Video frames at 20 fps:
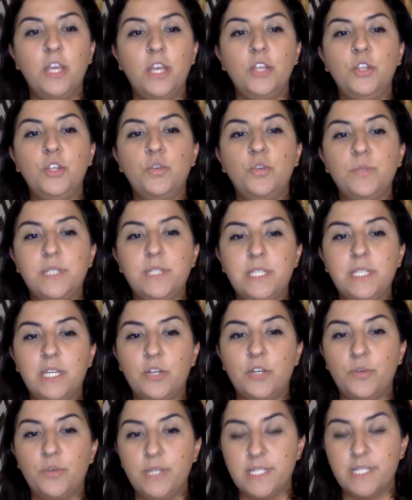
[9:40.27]
you
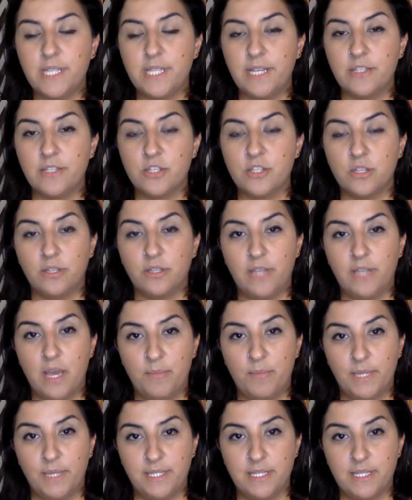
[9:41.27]
decrease the insulin at
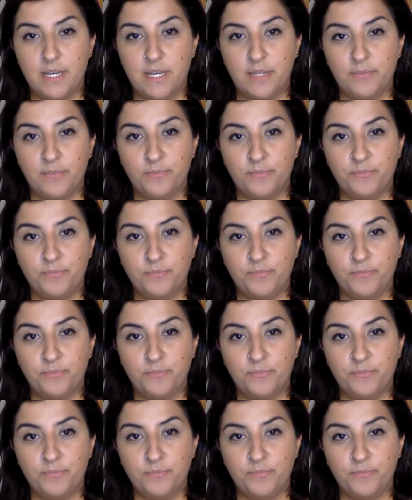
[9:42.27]
bedtime.